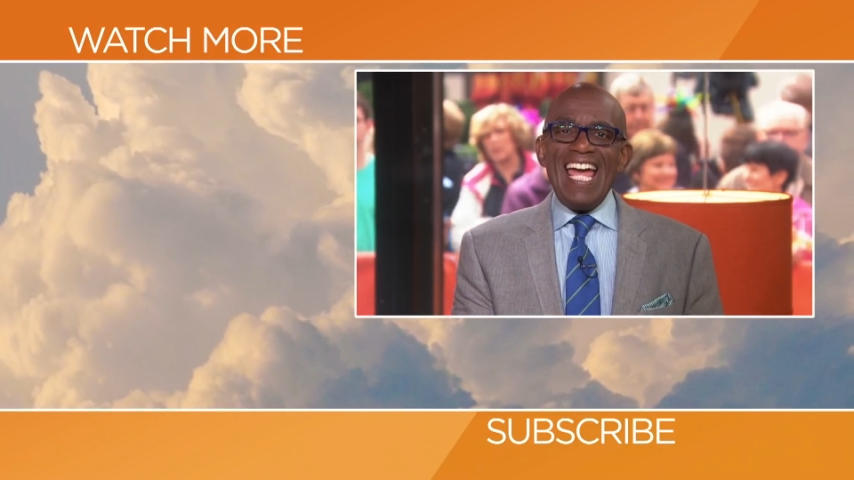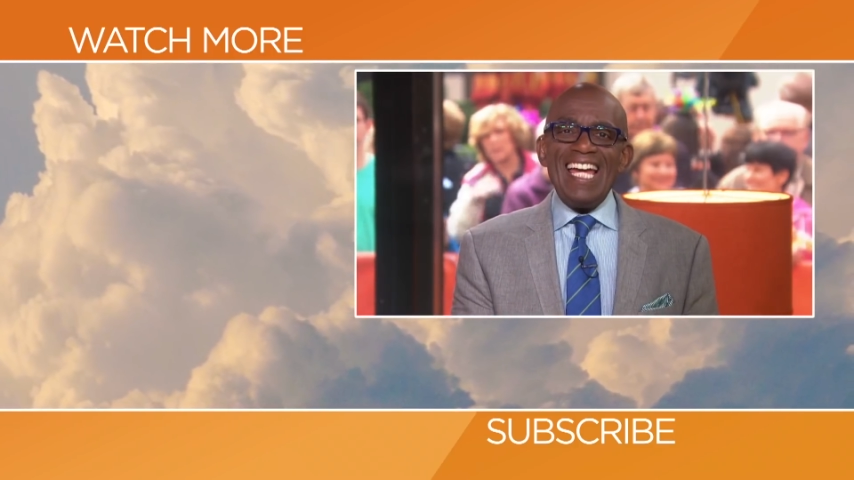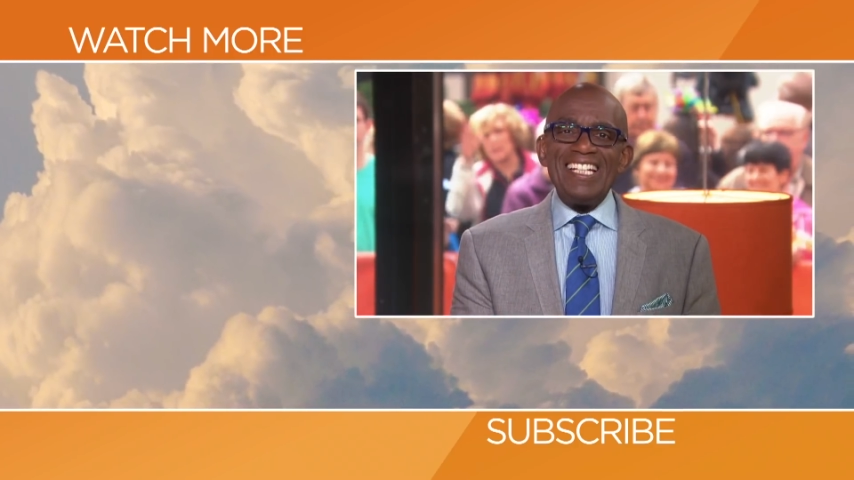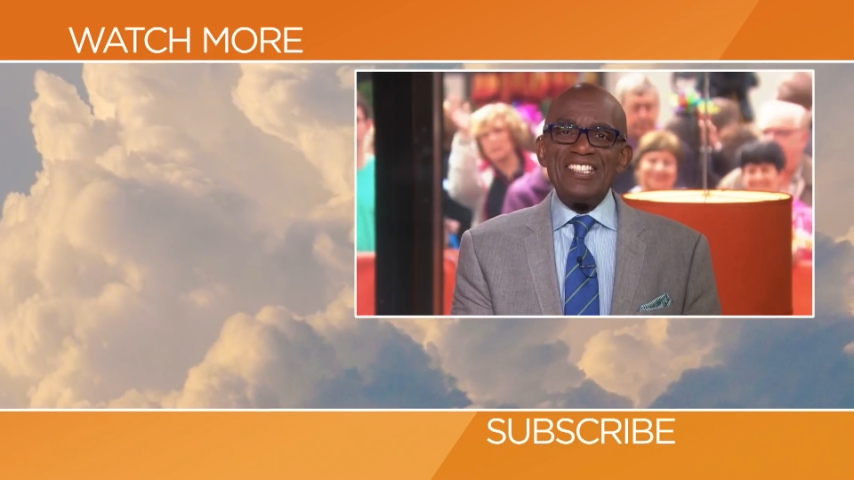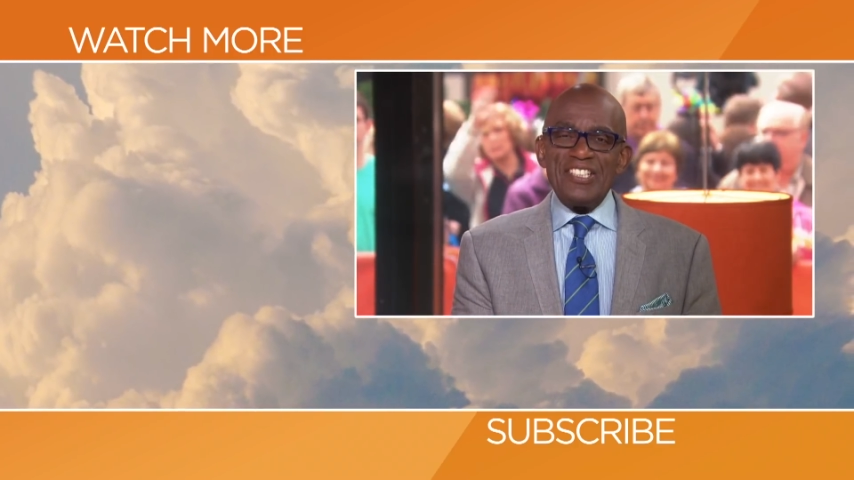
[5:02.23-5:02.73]

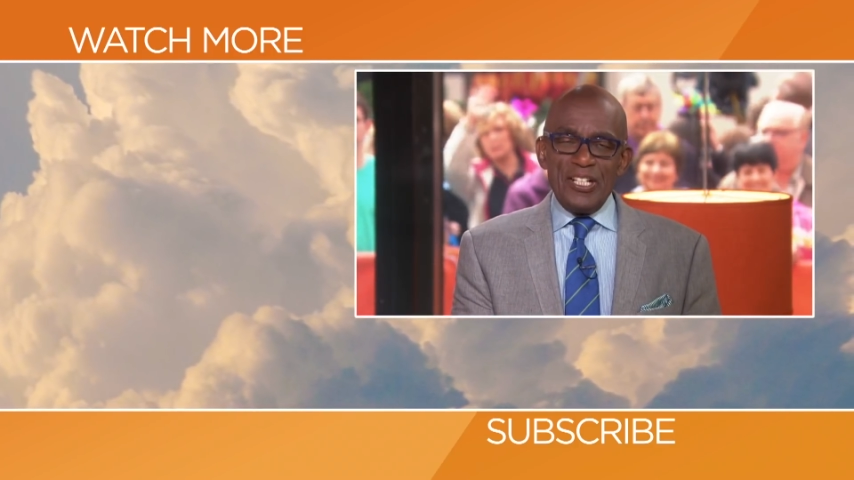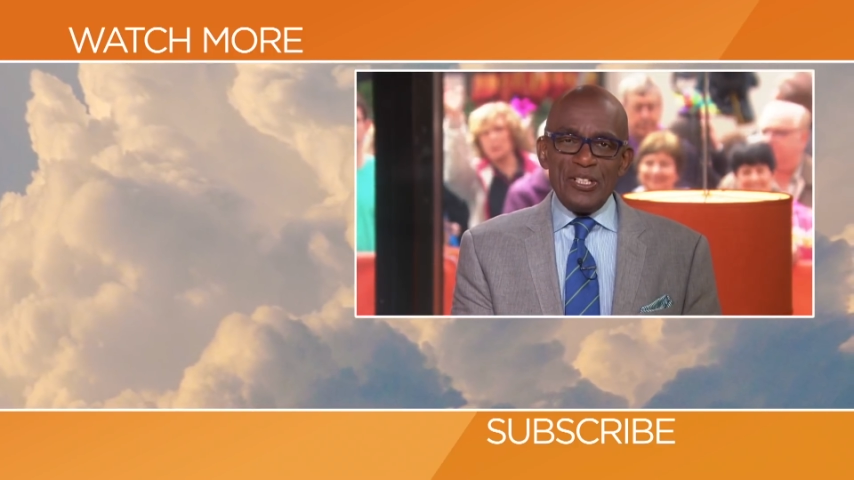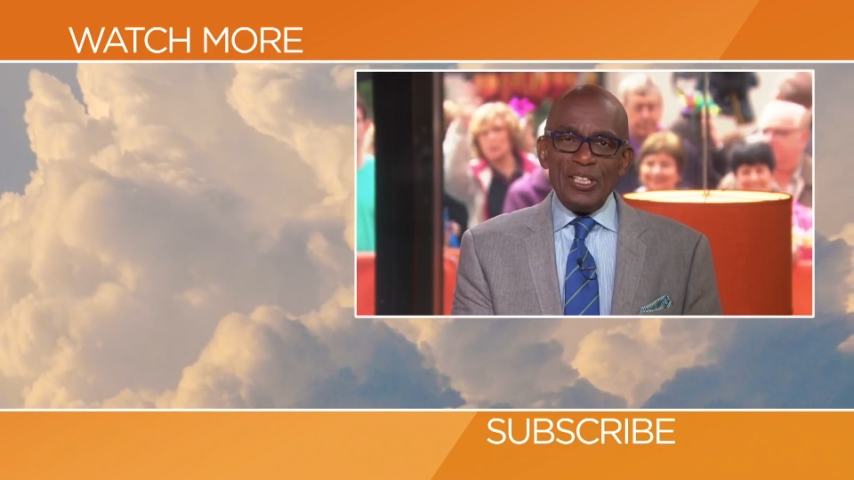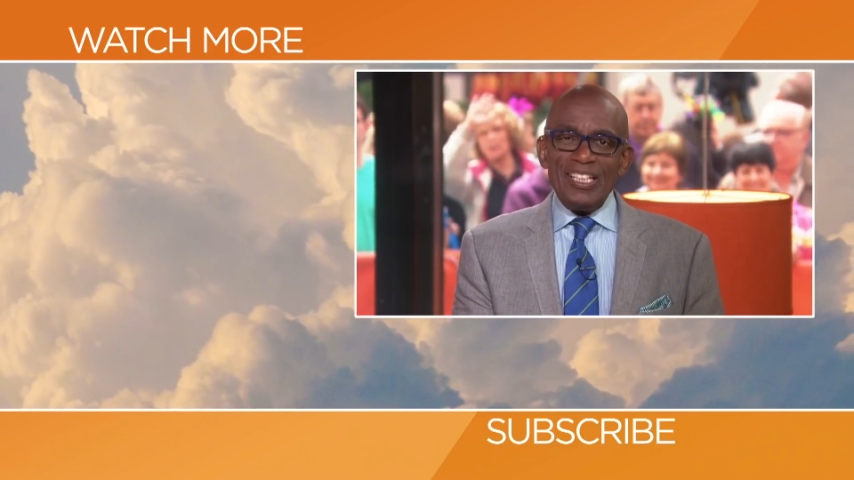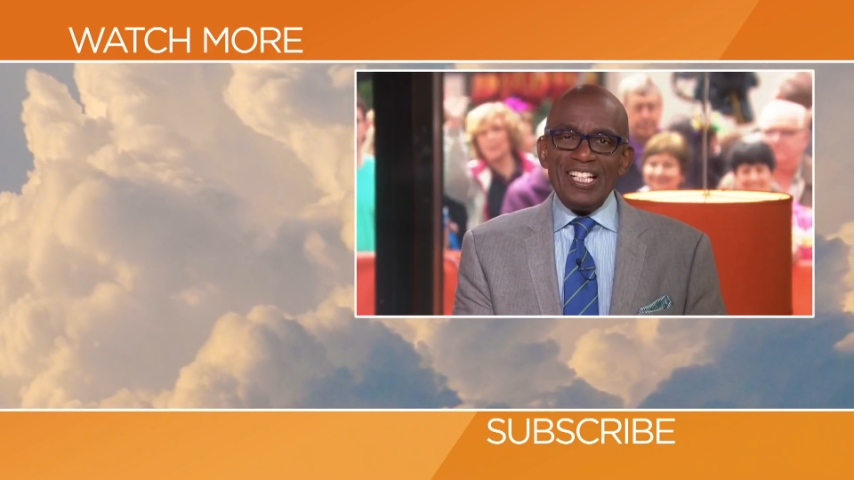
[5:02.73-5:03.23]
and
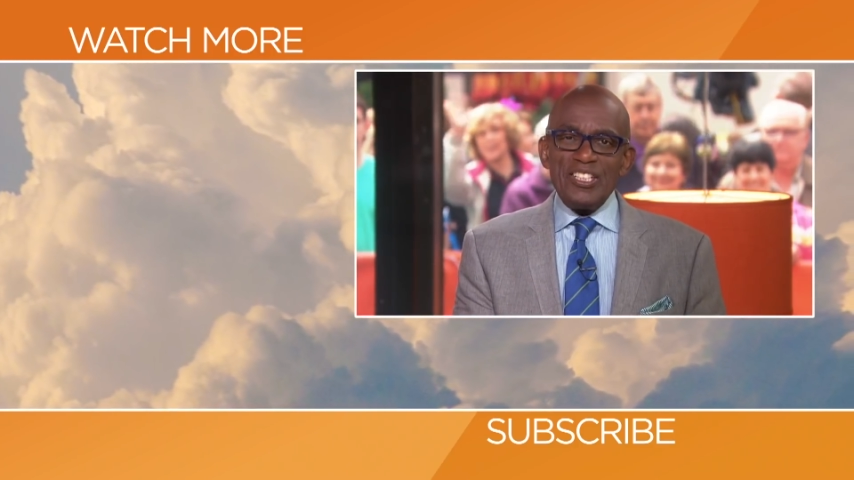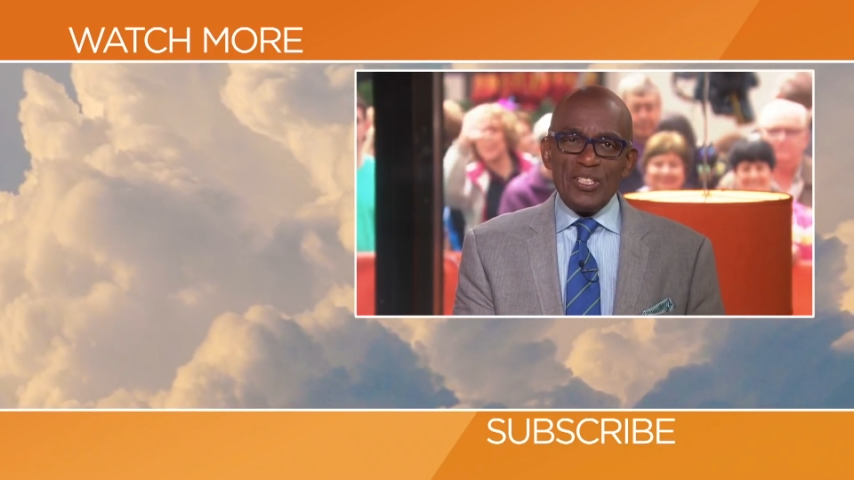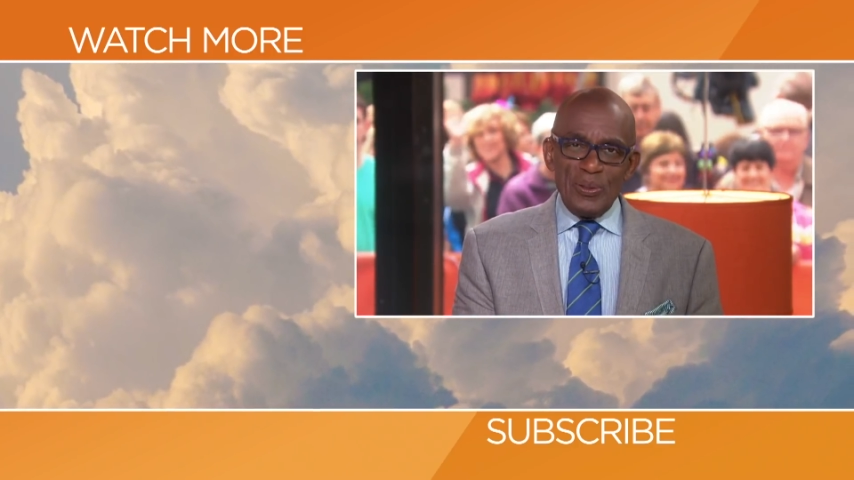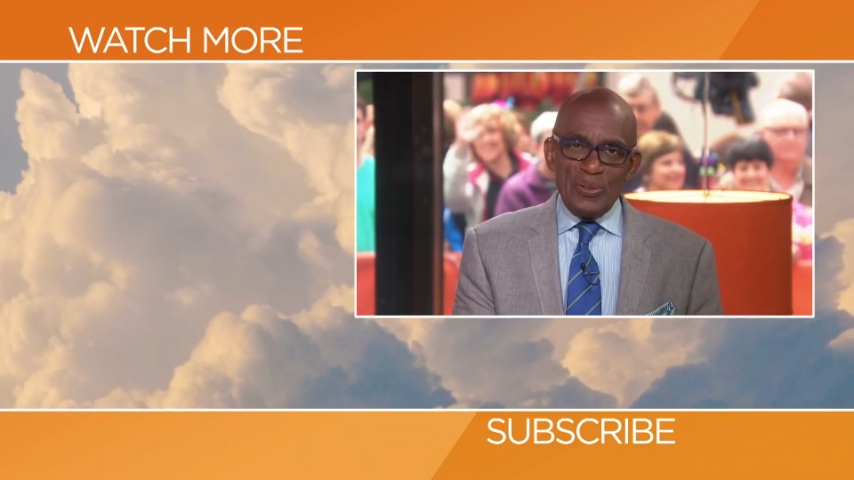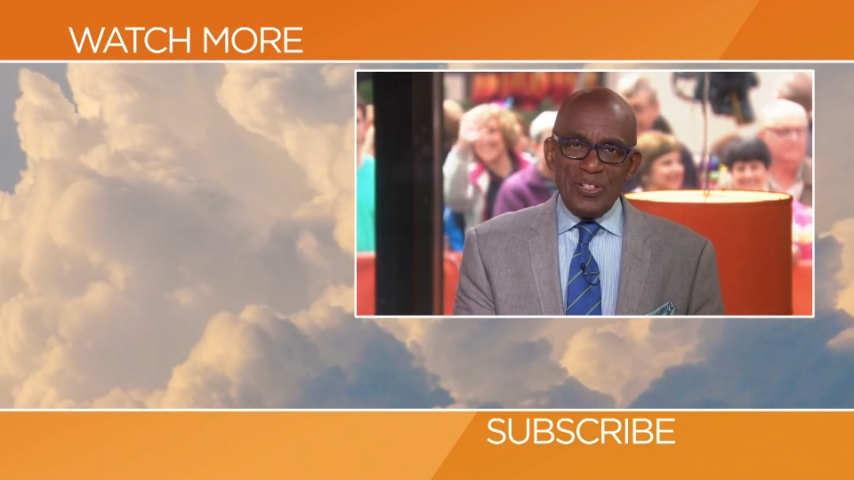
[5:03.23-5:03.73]
digital
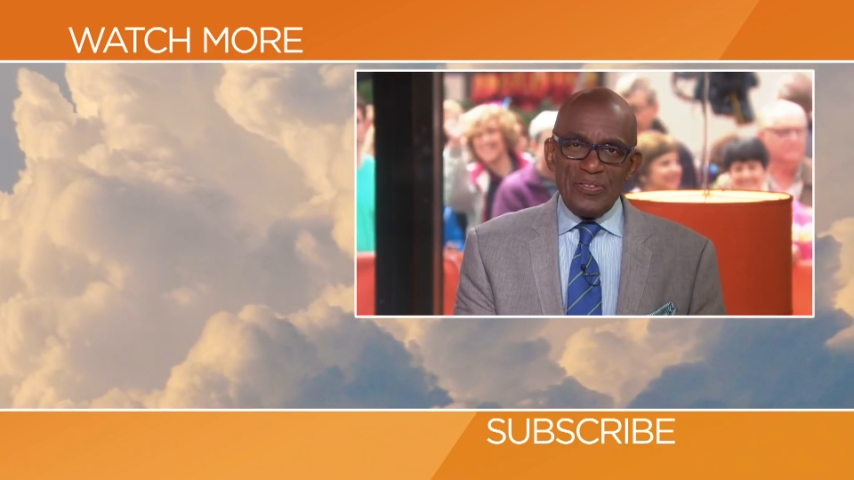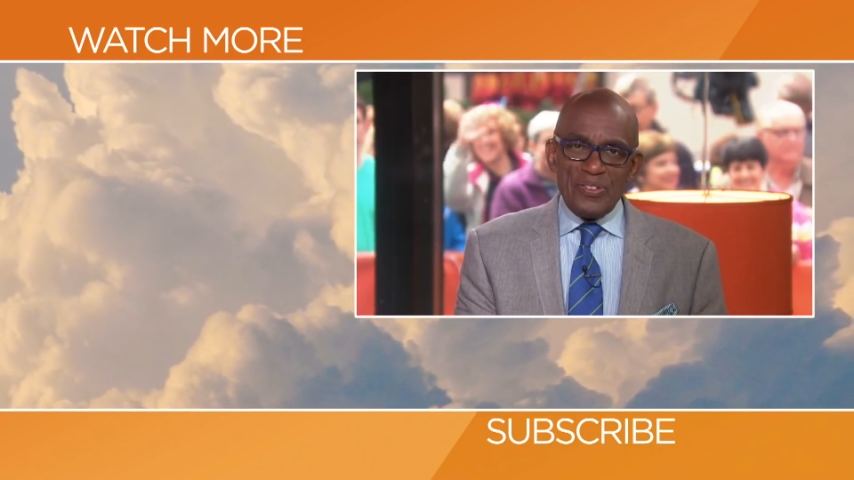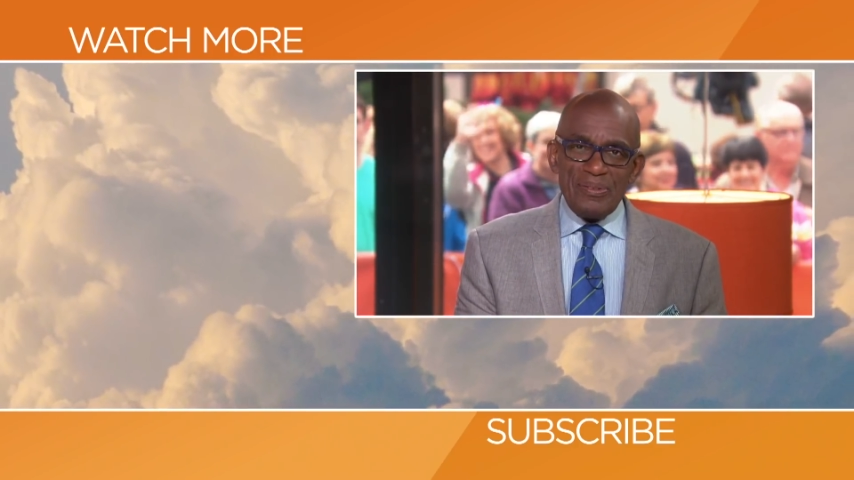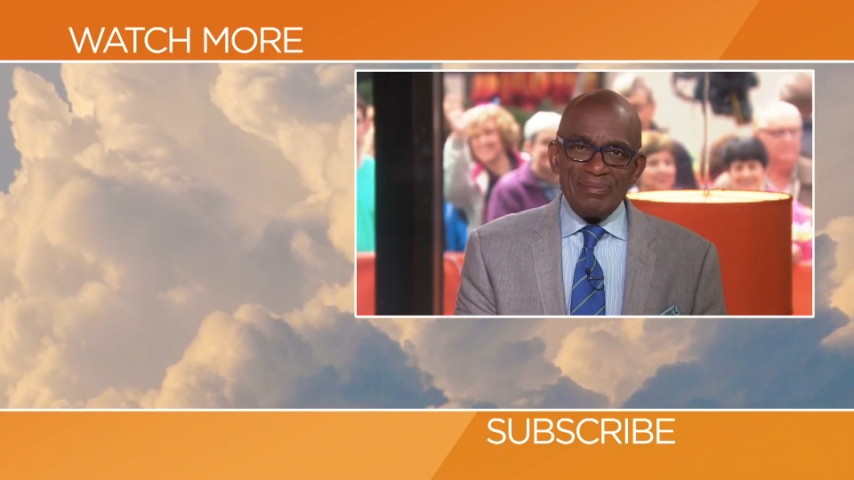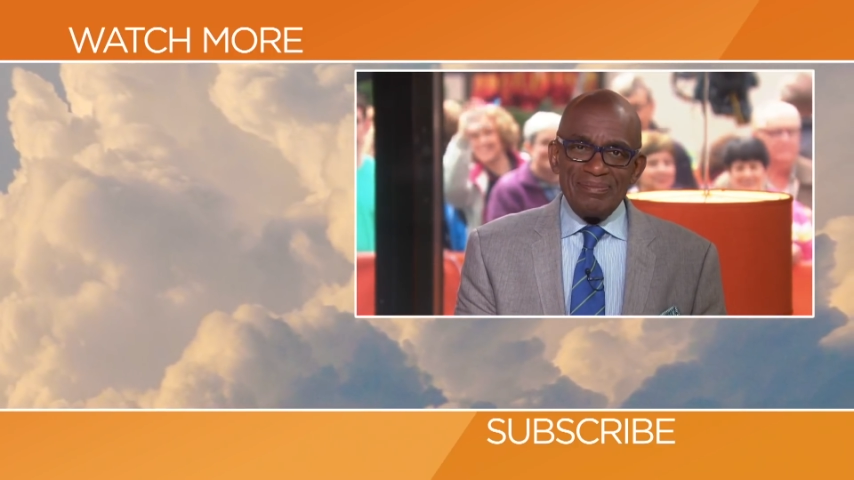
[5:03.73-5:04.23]
exclusives.